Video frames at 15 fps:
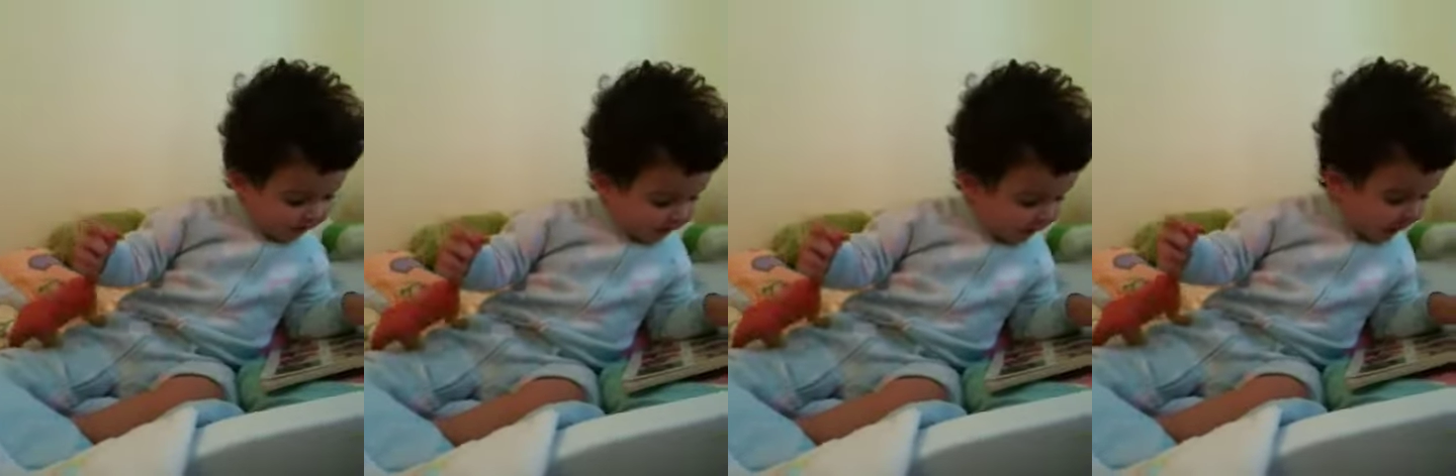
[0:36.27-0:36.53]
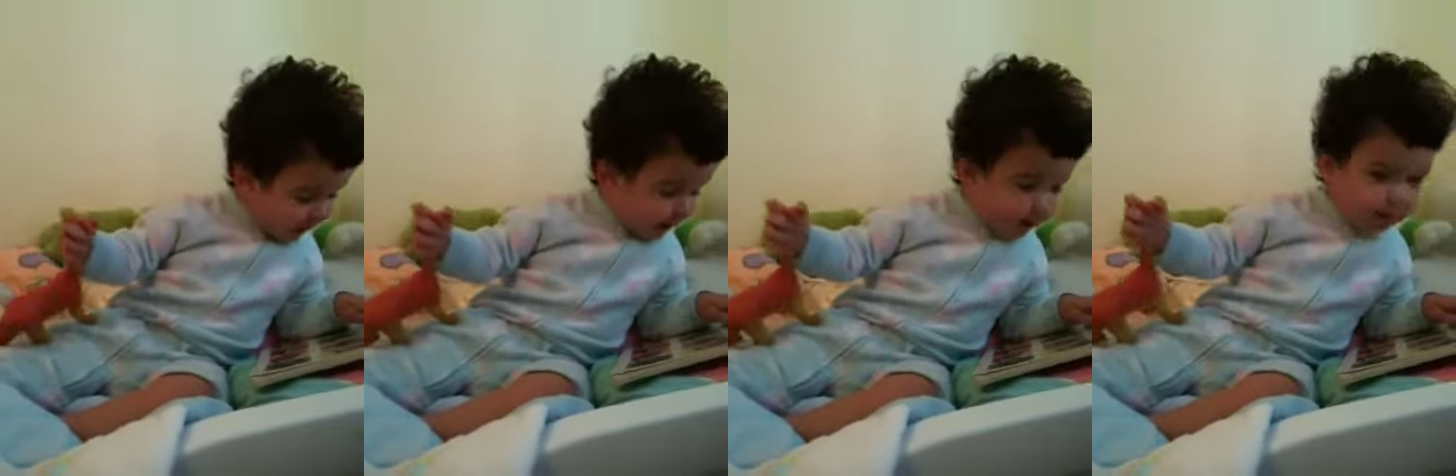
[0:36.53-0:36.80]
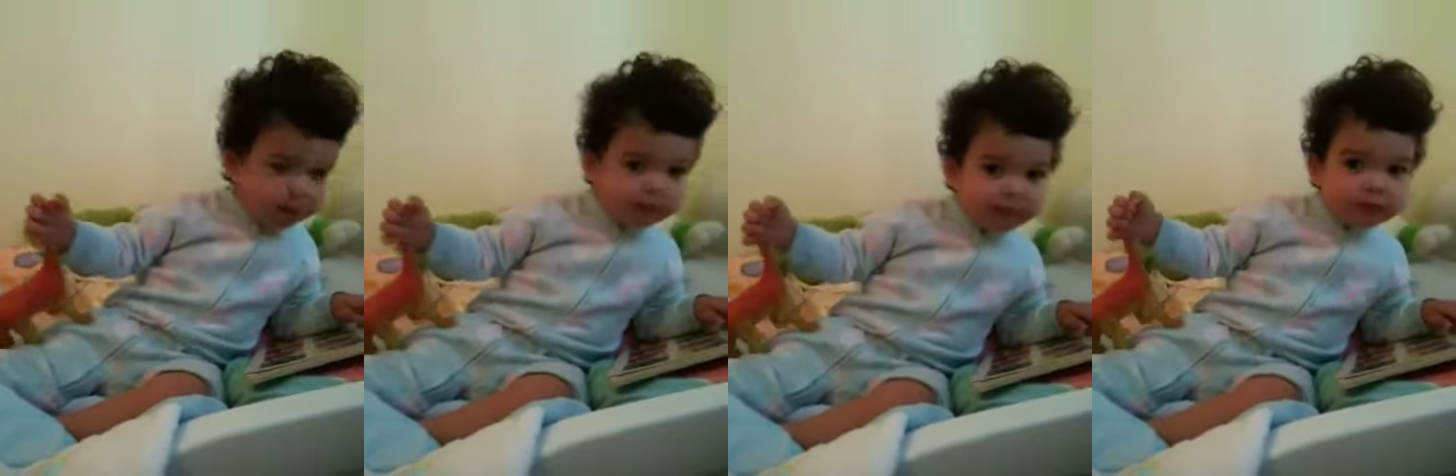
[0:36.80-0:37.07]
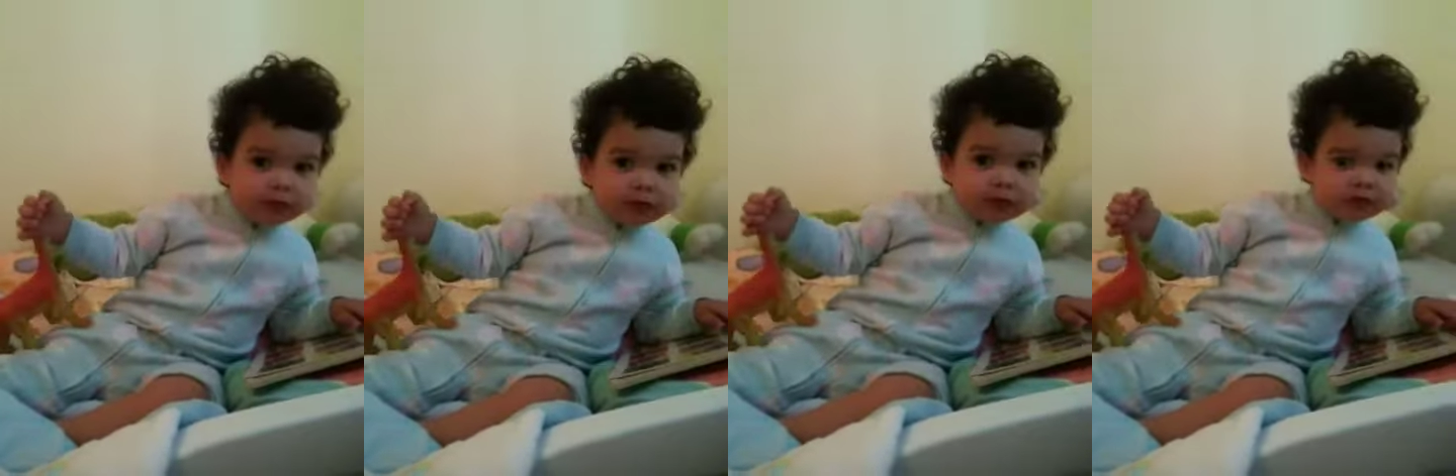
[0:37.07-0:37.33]
My friend
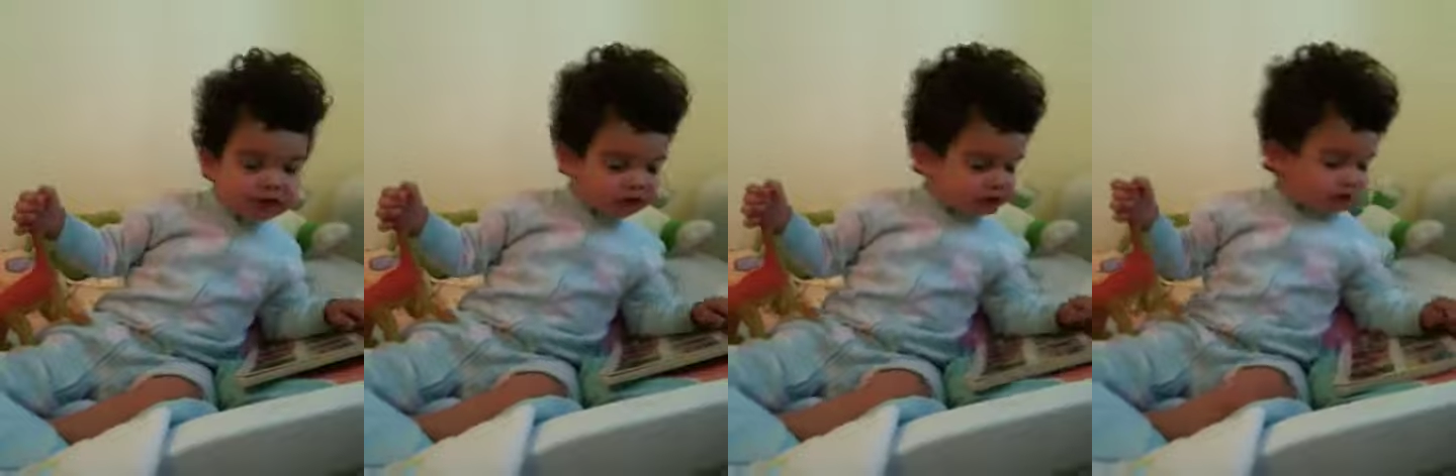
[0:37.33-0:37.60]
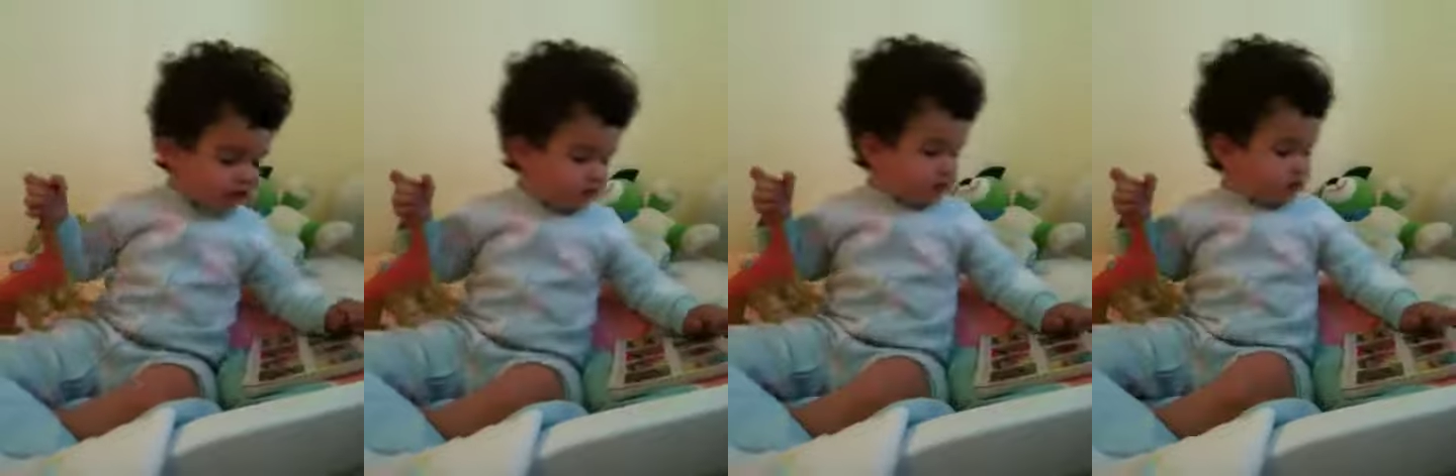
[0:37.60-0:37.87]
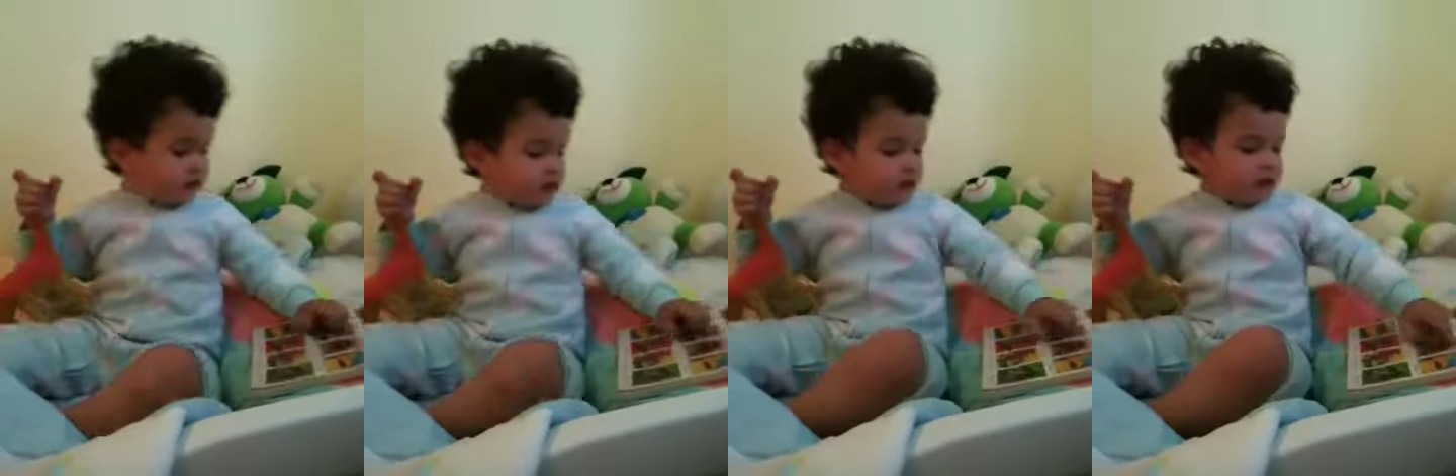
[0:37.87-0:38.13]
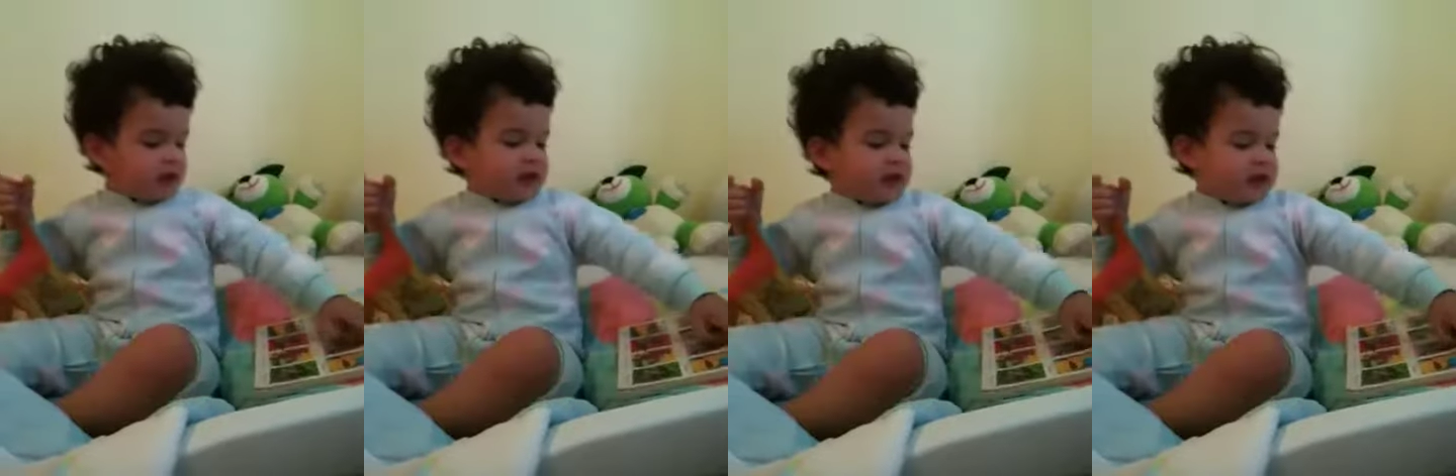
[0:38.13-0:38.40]
Budu.
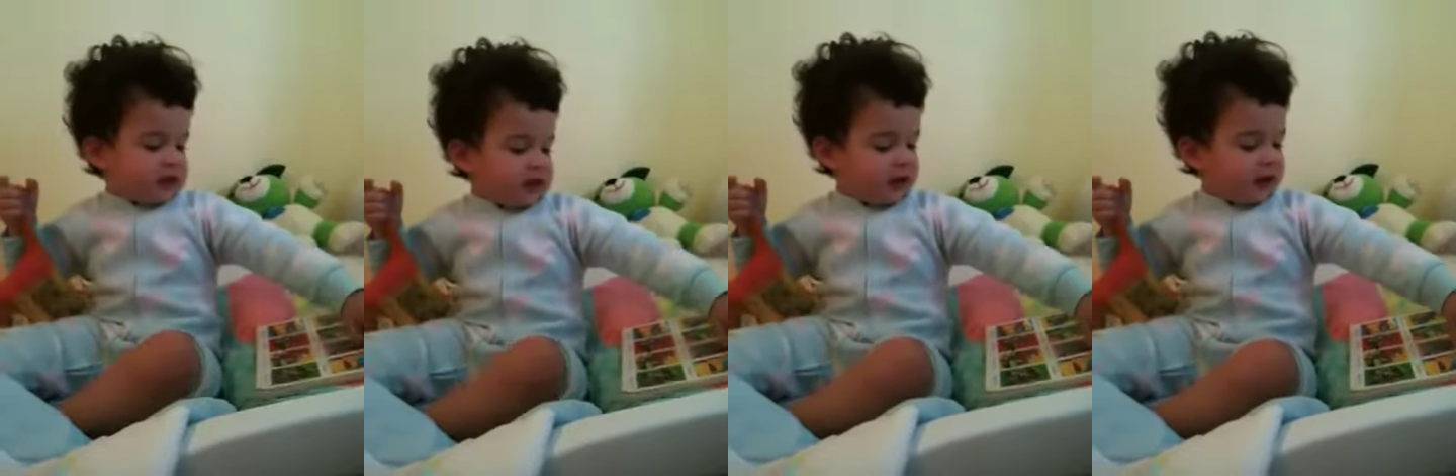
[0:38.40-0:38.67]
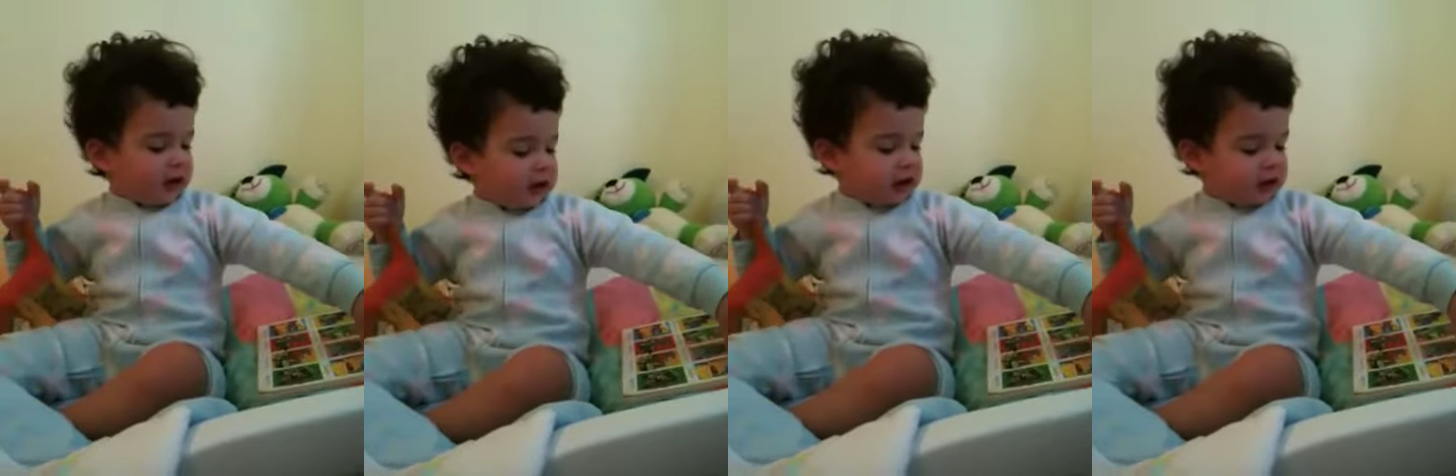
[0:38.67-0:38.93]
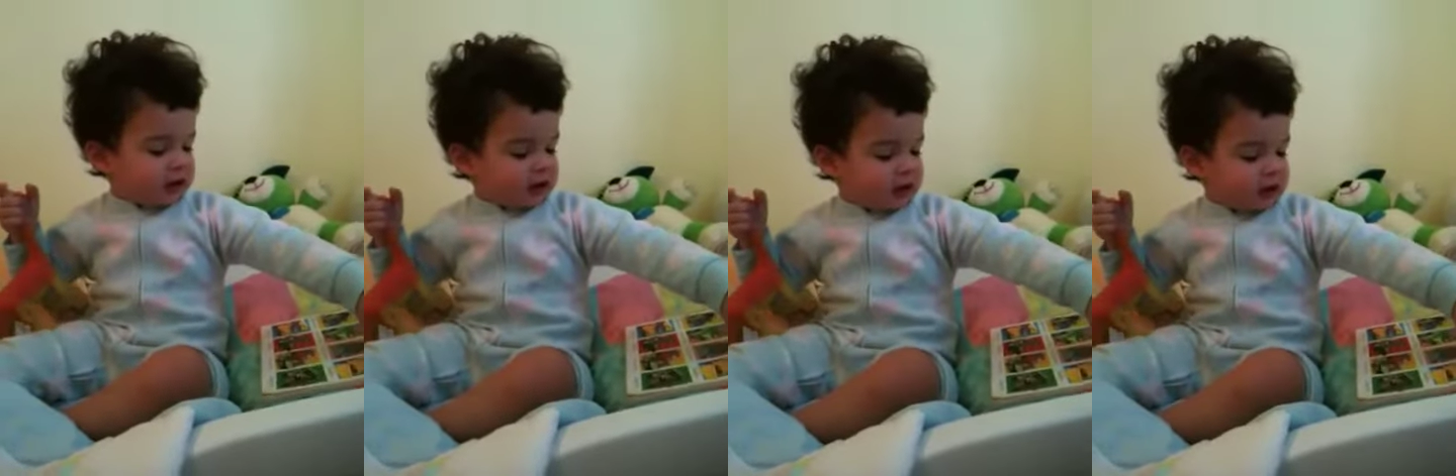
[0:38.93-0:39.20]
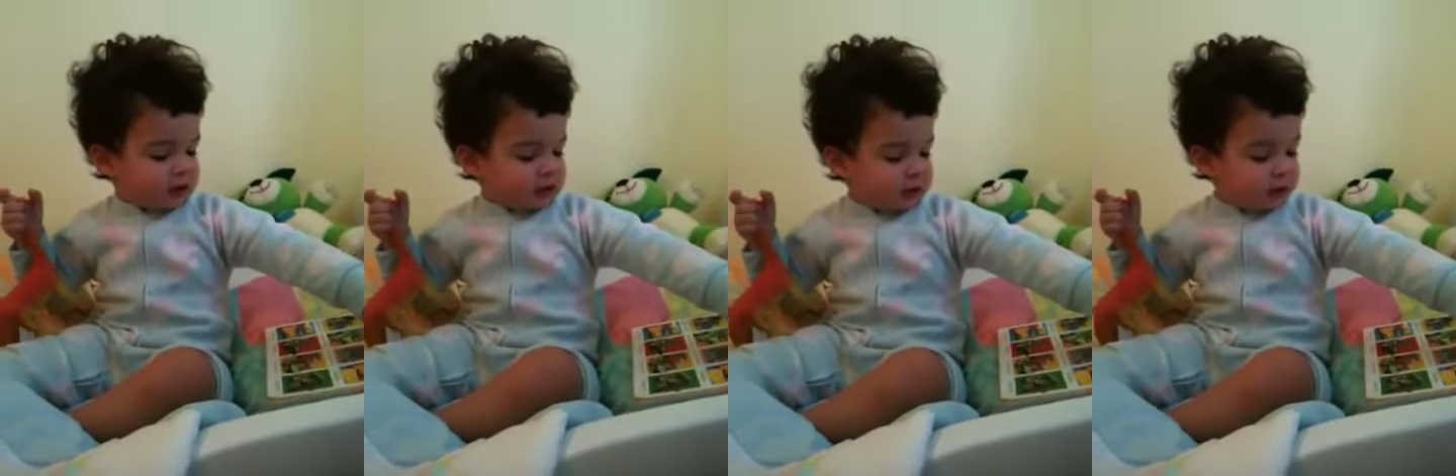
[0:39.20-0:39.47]
Oh, bulldozer.
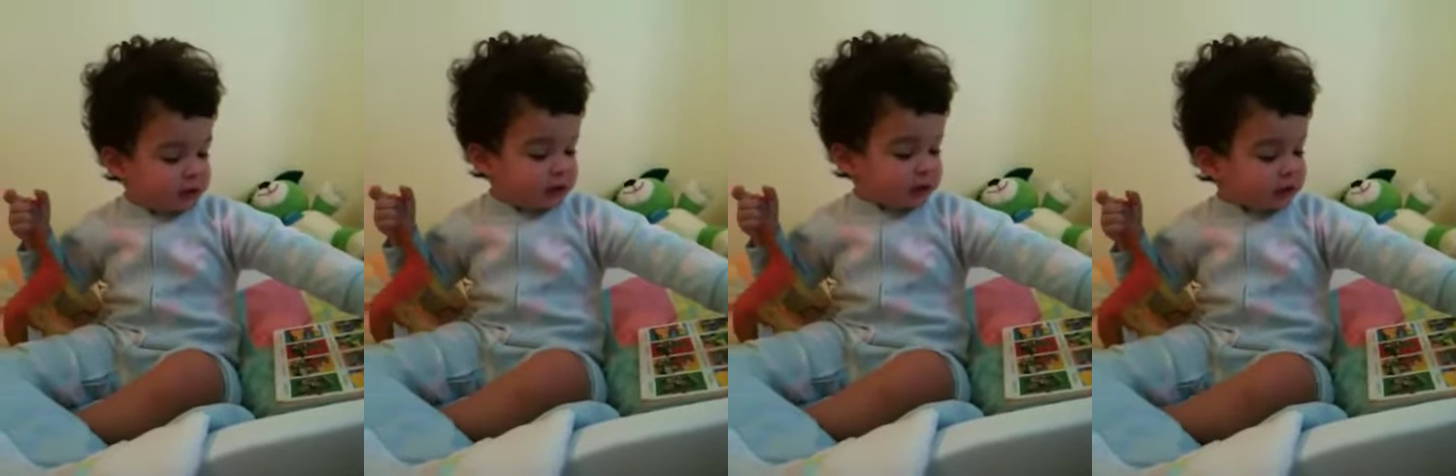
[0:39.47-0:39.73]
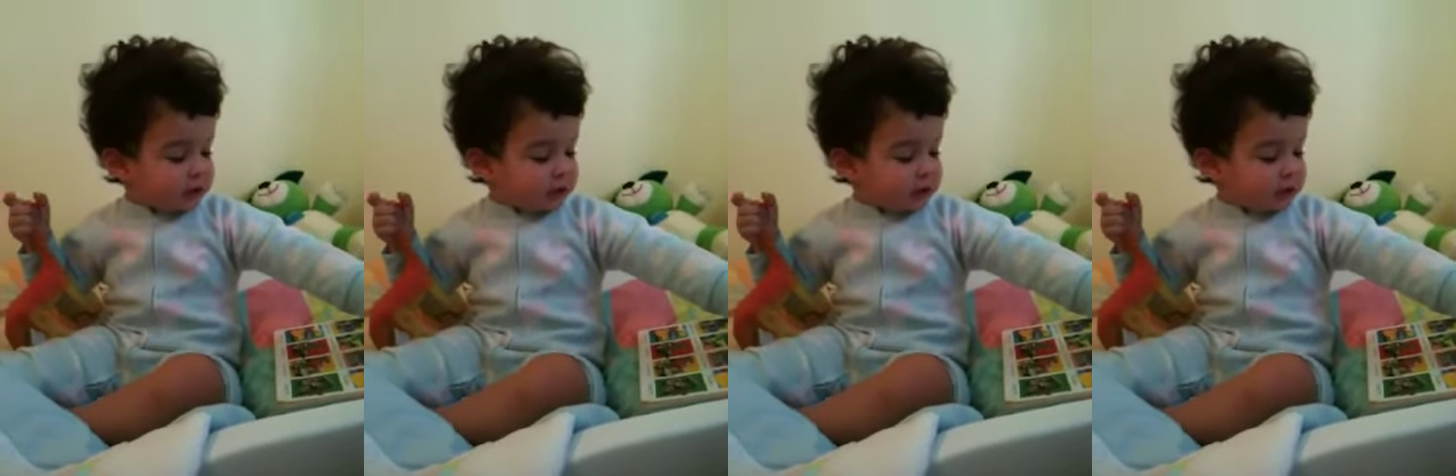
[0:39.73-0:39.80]
Tractor.